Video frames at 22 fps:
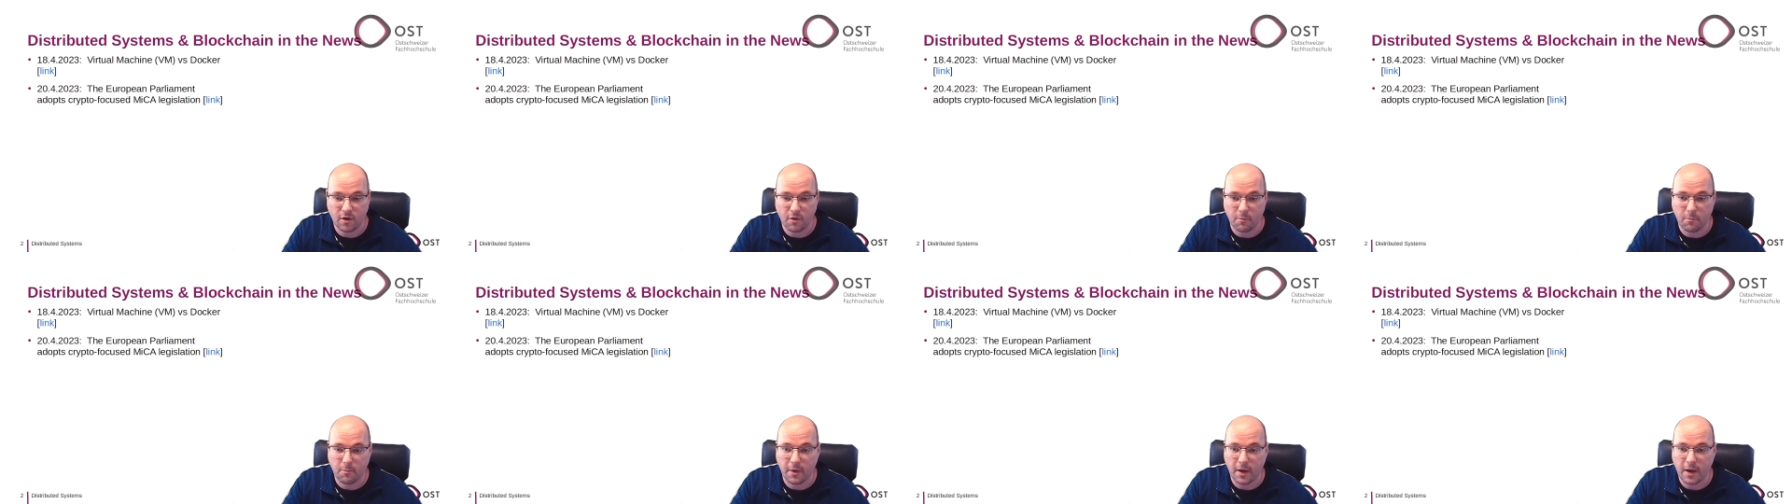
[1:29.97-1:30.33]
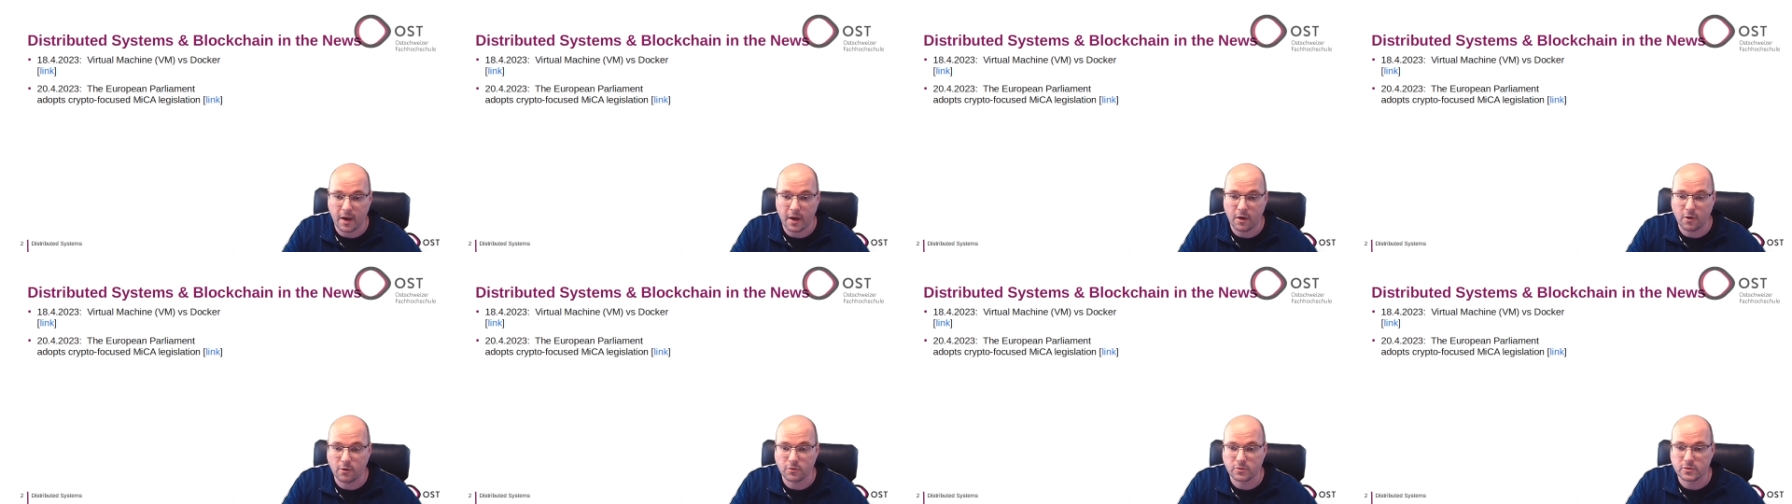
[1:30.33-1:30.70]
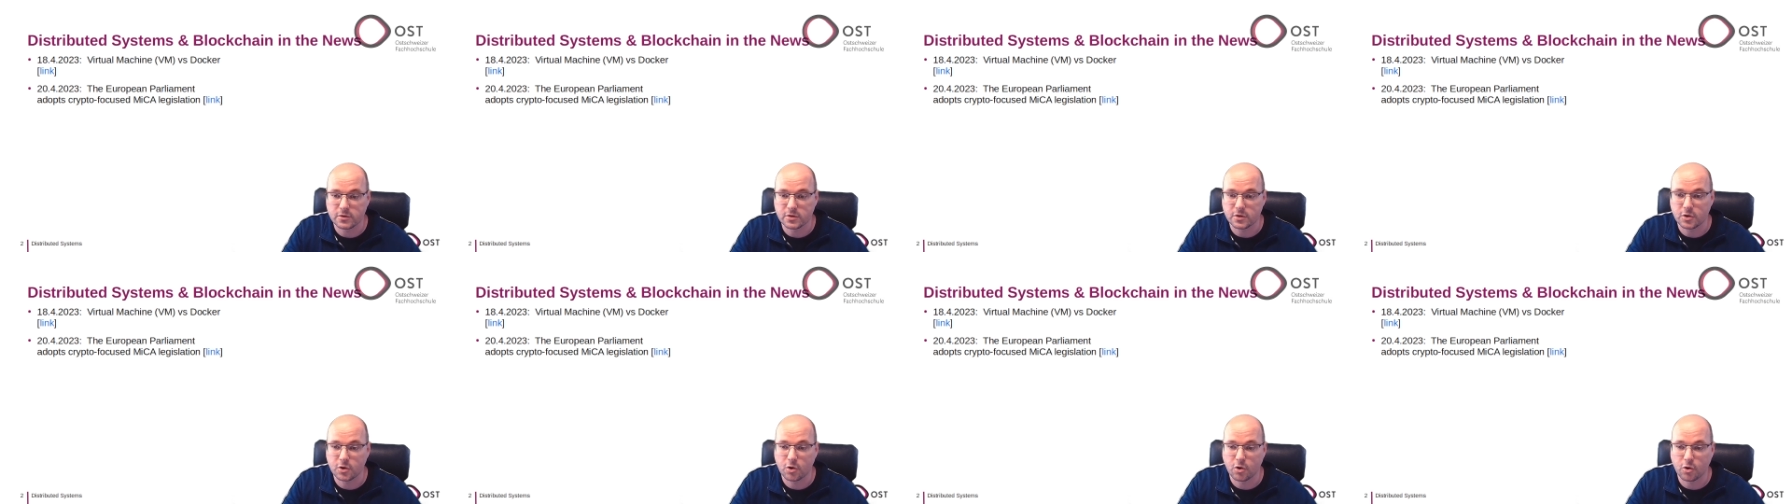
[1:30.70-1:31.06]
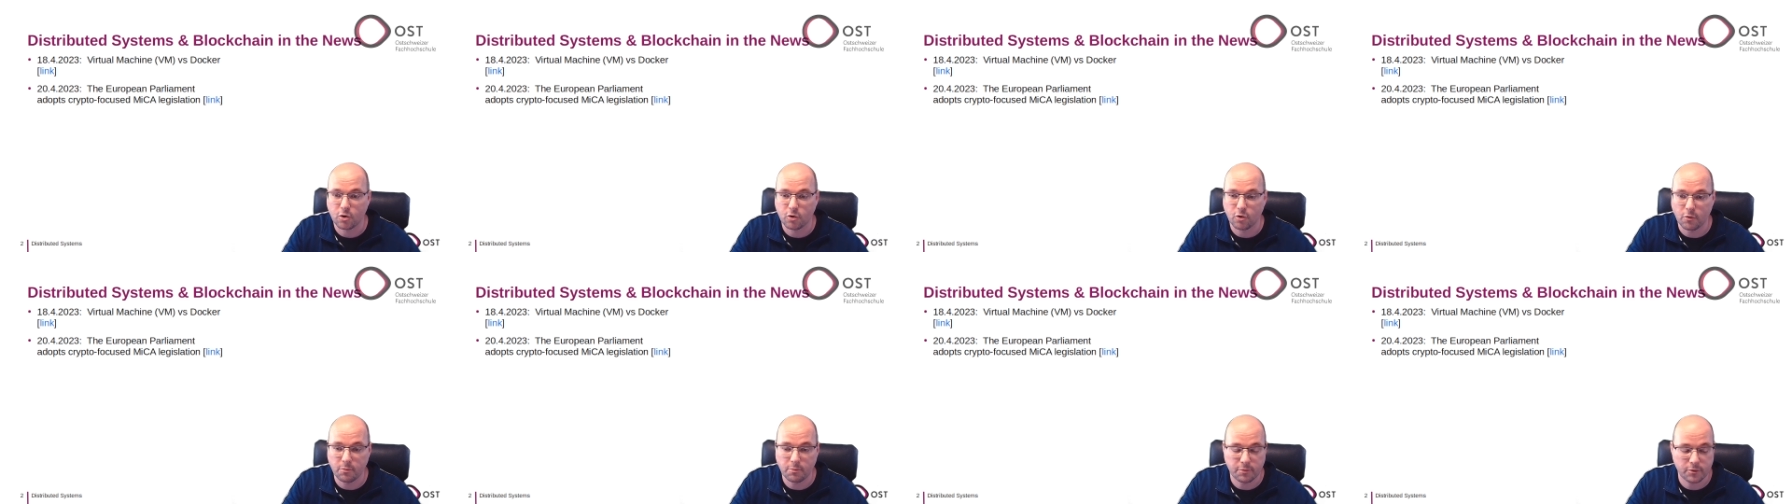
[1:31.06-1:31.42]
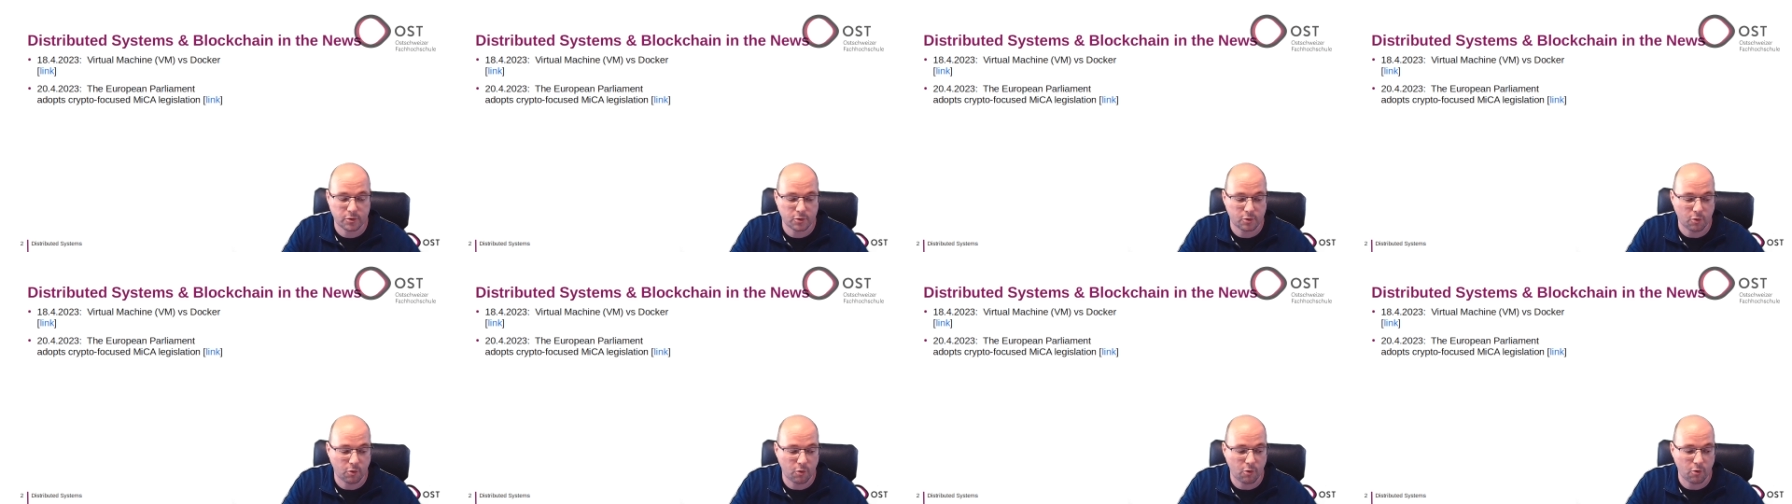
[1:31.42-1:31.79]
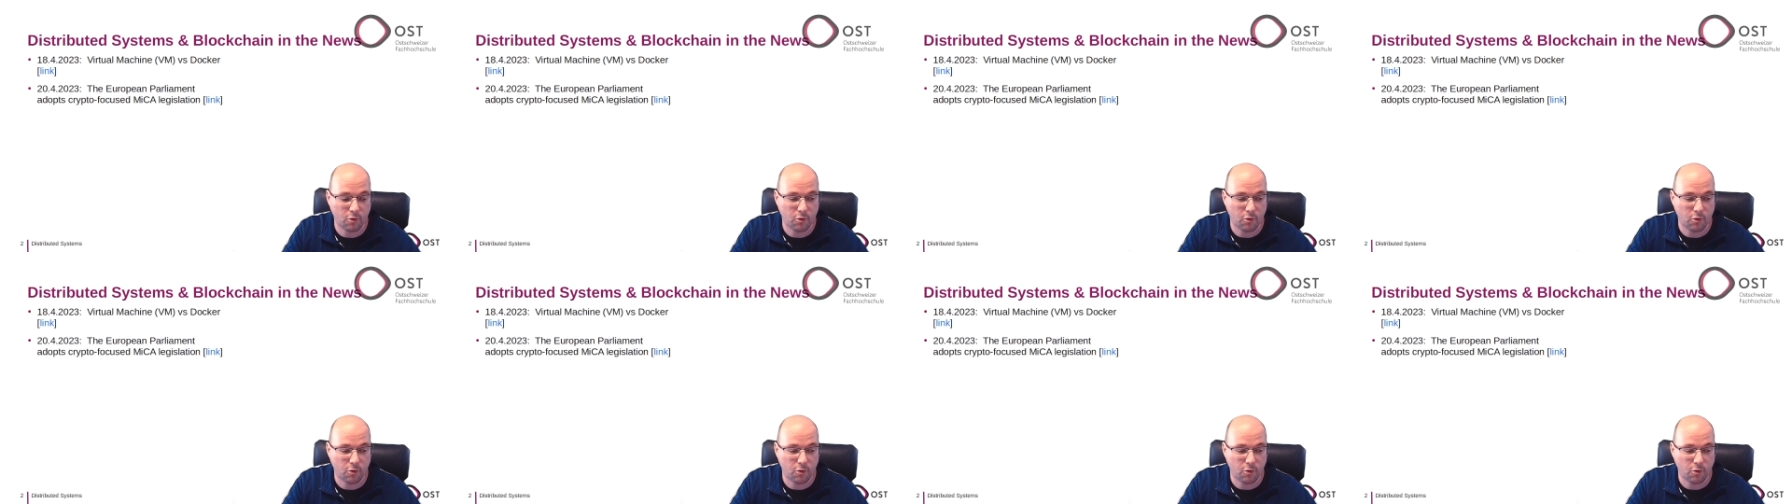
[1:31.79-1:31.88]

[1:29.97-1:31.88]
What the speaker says: about crypto